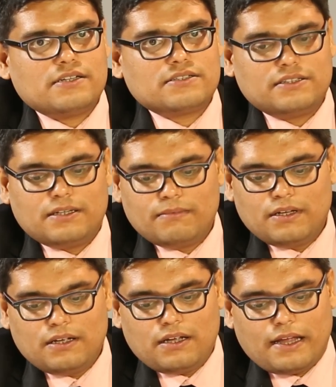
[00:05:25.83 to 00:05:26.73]
sinus rhythm,
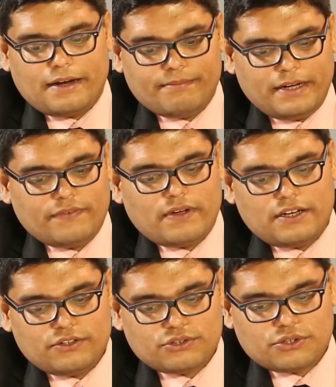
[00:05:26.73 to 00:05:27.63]
and
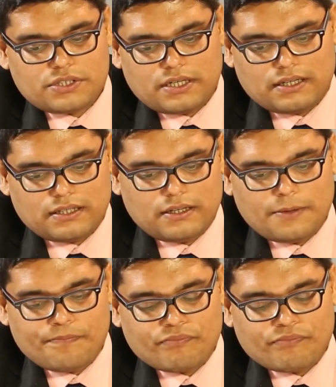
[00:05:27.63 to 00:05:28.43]
meanwhile you should start the